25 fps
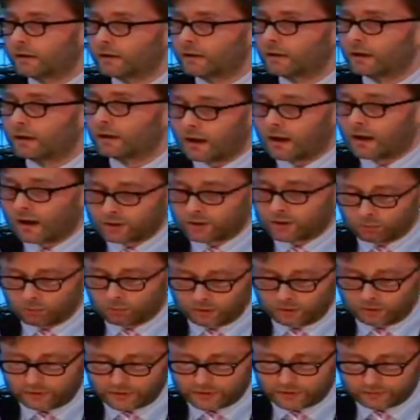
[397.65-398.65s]
of the early
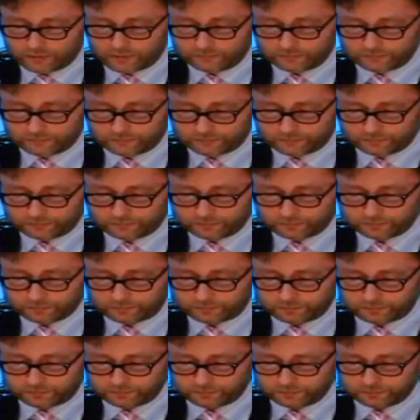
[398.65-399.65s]
Jesuit
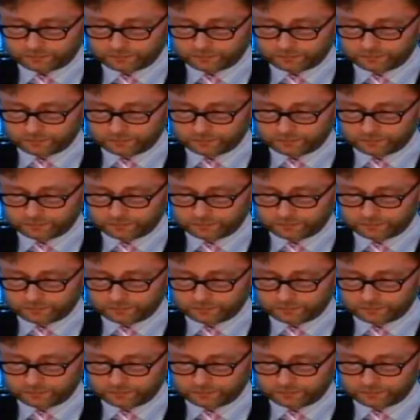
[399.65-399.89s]
leadership